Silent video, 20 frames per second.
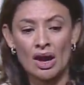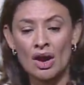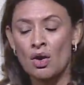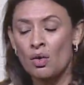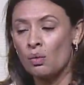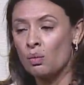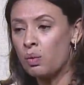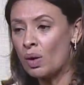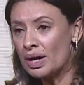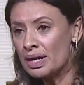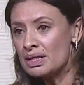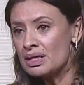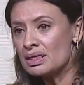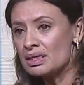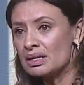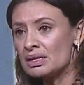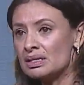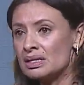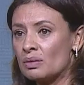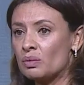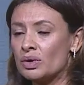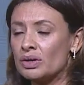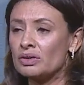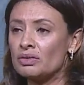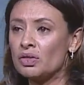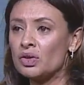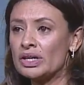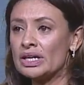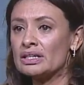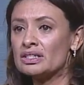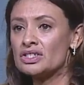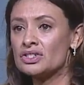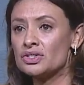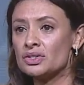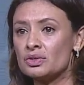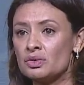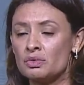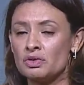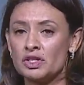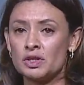One of the things that we're looking to
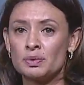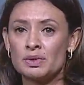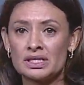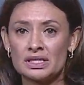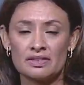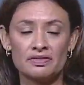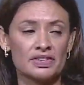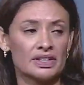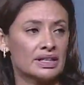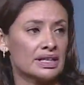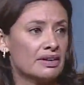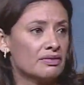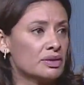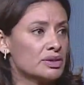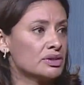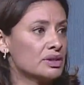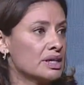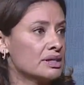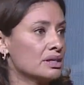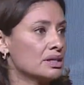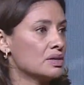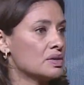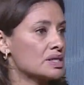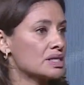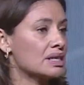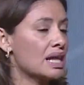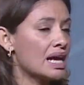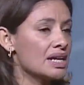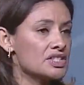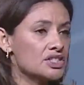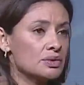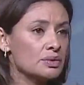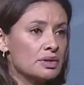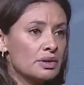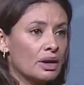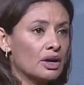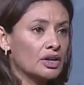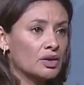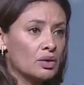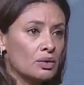do specifically at Voto Latino is last year
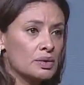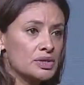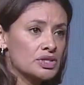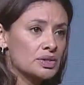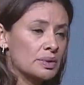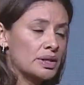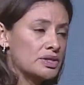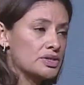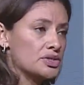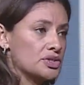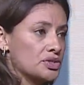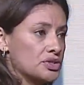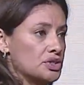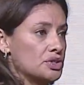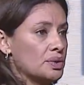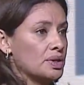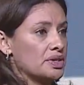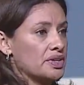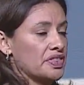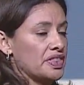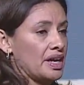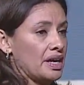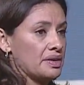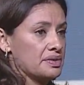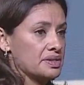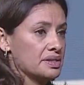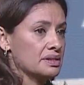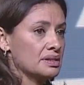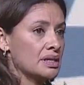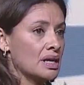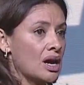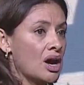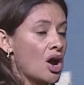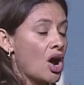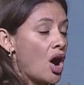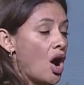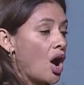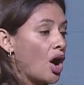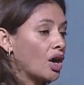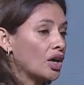our goal was to register 200,000.
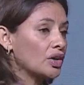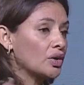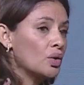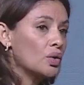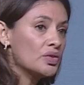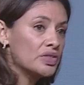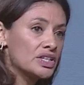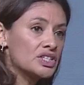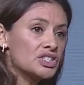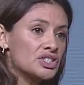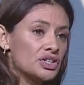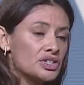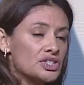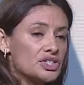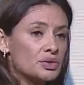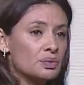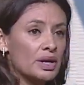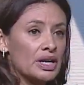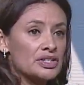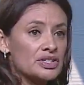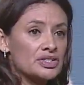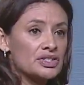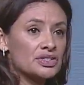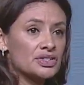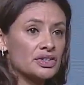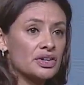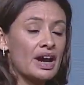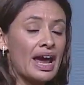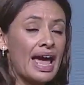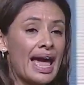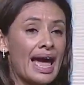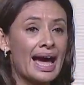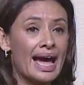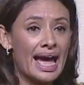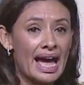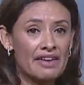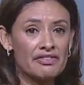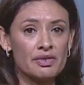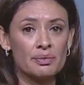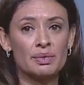Our goal this year is to register
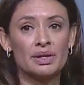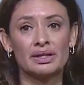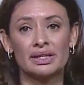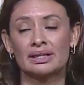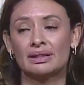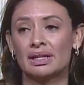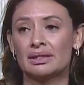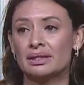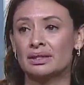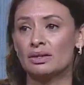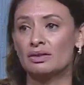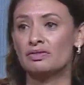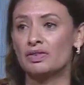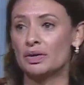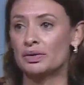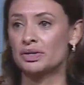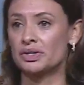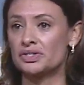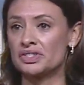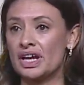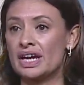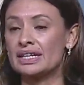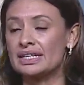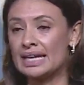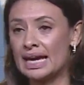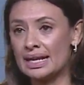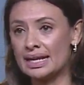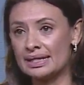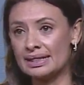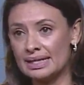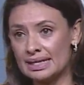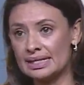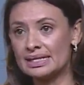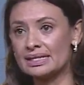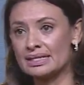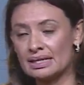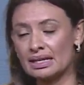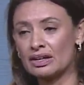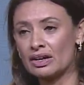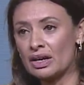500,000 Latino voters, again in
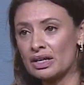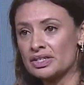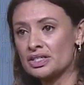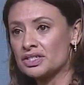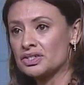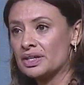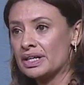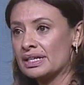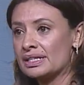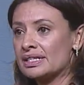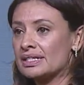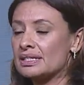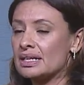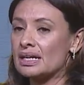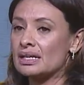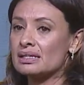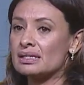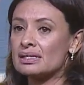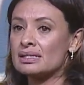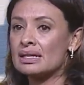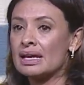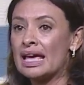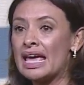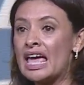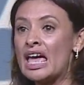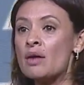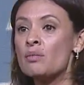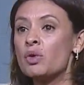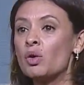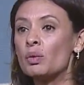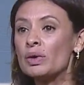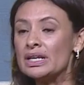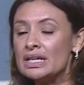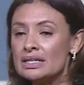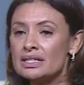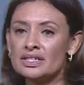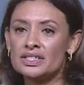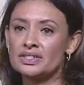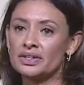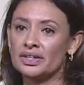these concentrated states, but we need
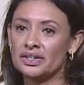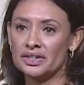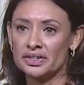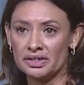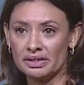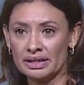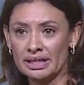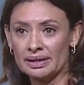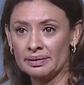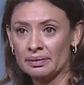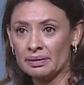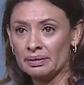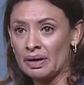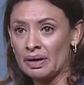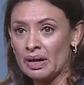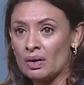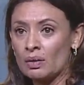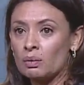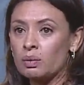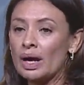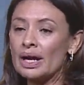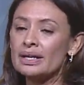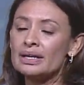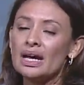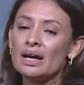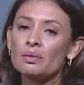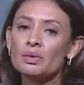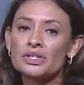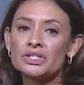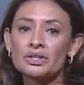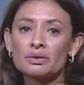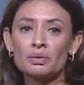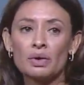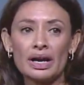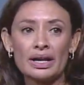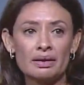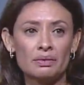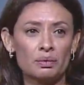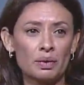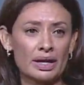to start early. Right now we're
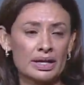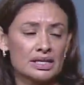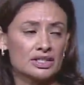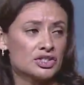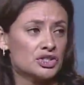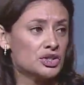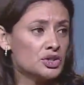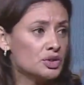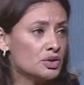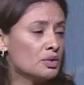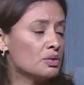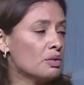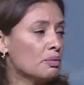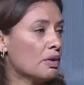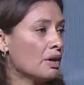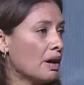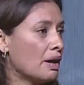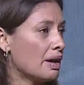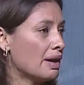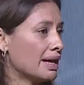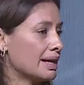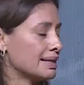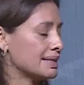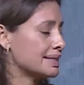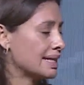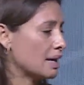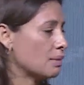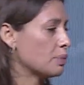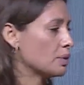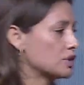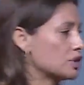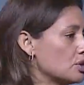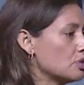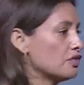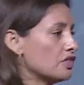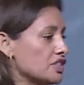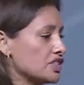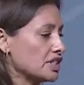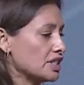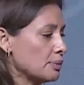running two
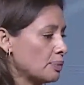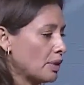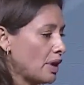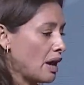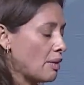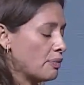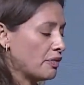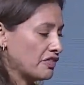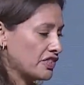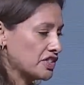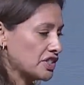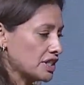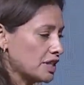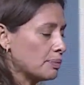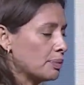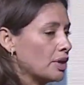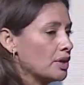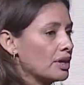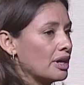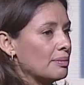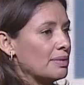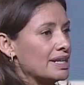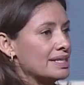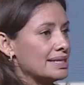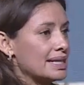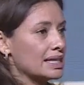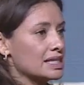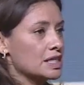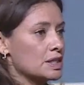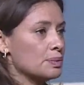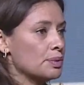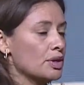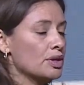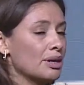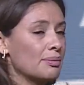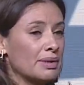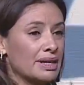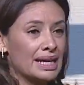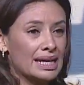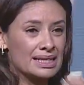Virginia program and a Texas
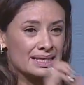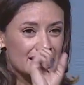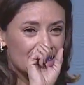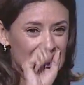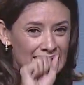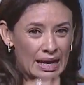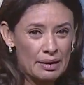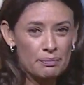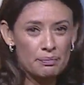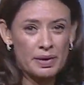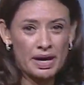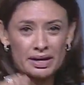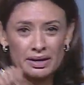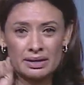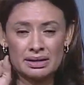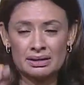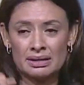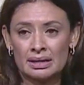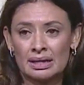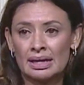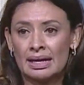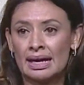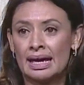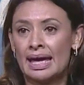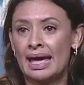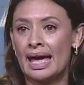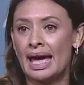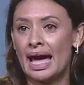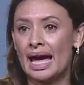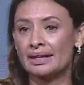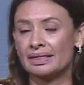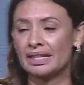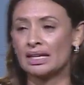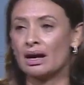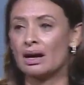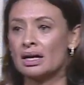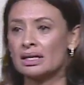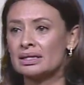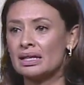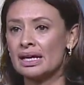program, again, to get better at the
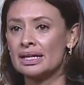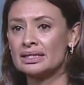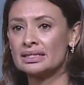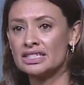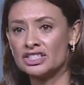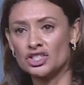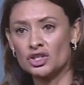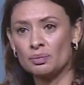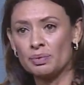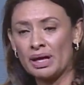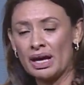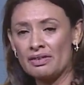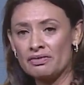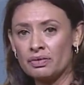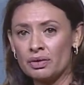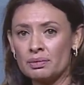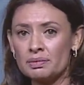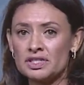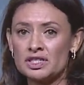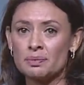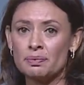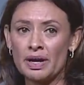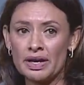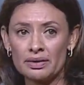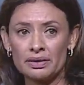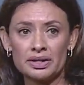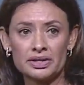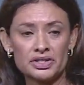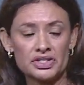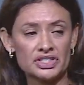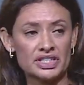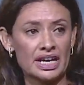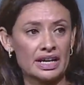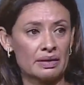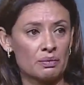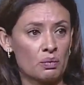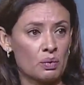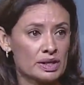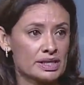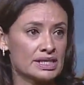online digital platforms, to better
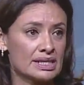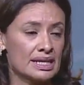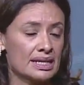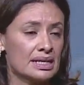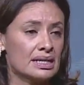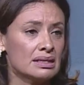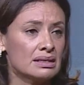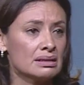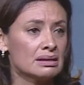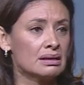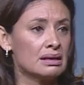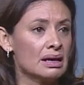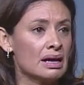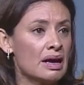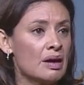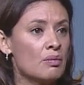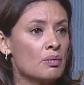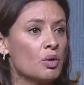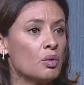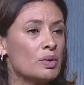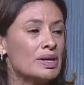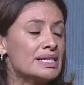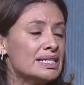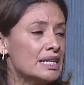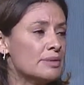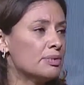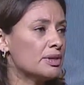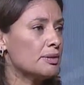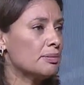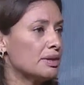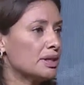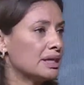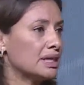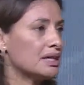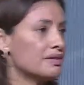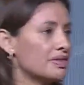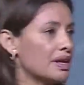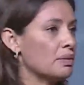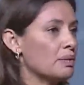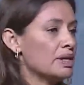understand what's hitting. But we deeply
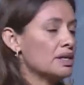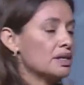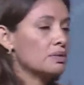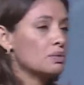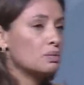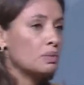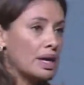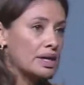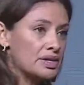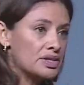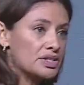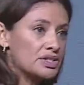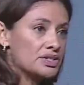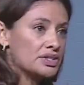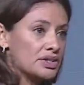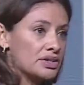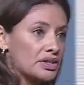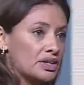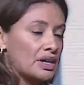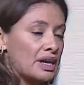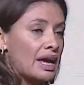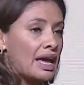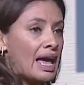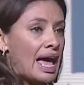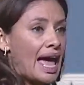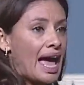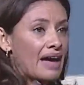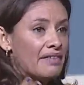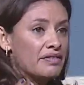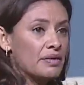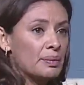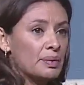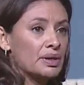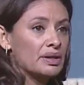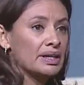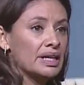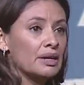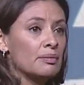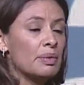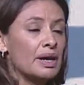believe that we can register
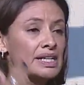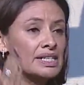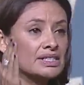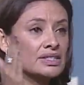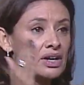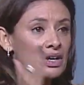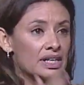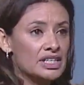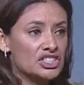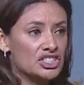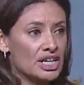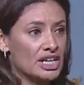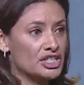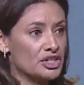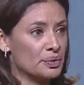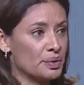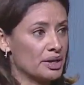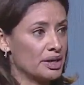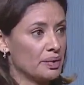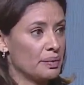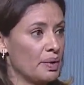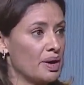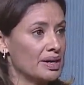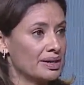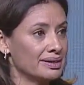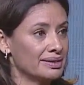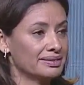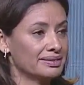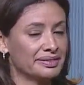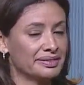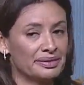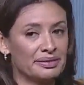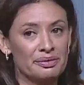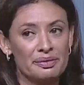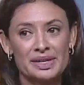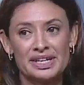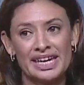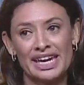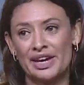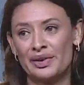500,000 by starting January 1. We
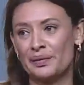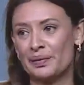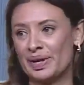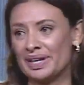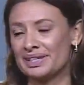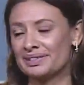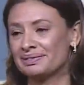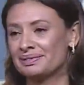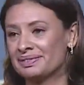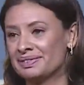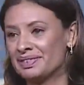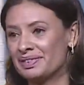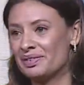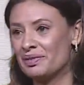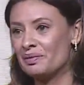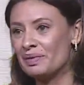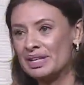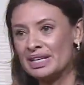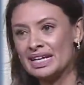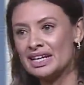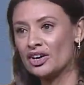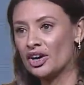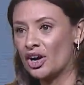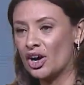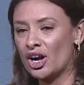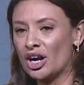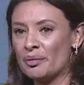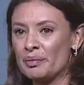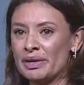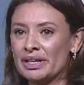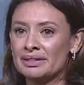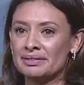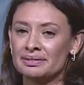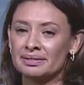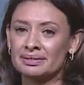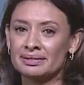can't wait. We need our army.